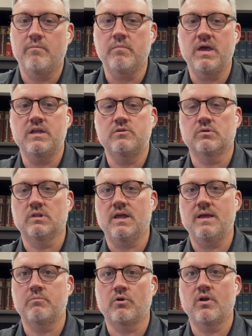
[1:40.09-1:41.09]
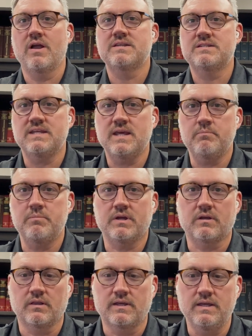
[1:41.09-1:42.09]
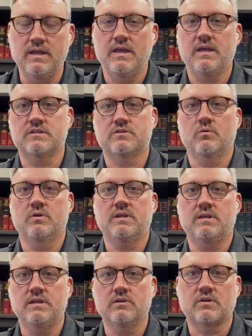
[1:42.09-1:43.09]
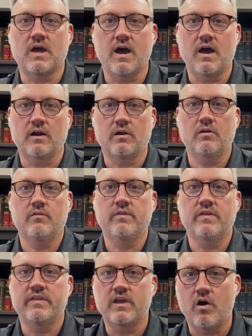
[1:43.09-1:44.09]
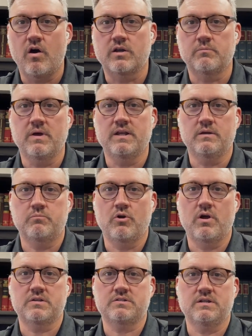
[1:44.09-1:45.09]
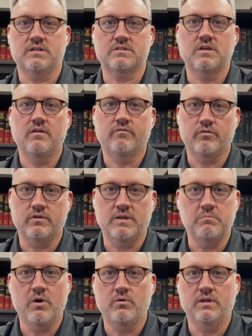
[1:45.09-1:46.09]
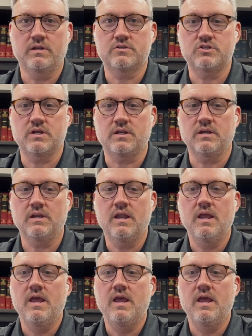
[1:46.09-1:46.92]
manual labor typically is going to yield higher than the automated process for deboning a chicken.